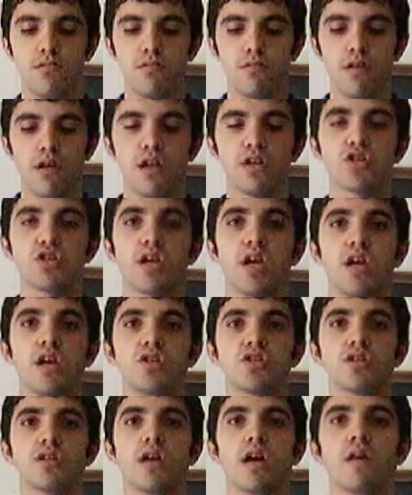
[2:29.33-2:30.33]

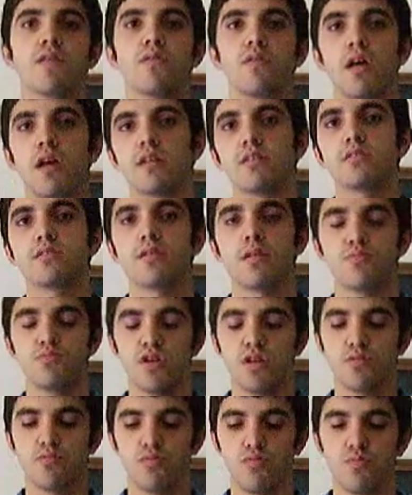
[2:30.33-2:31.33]
education on that
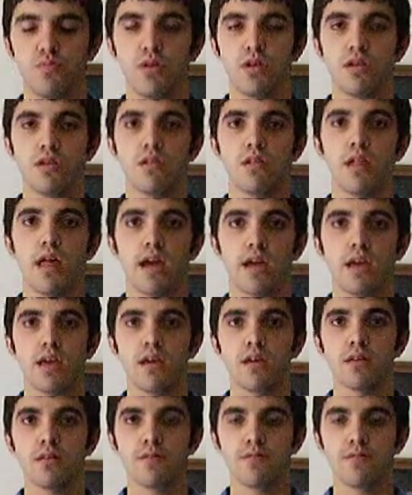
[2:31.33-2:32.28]
subject will be lacking.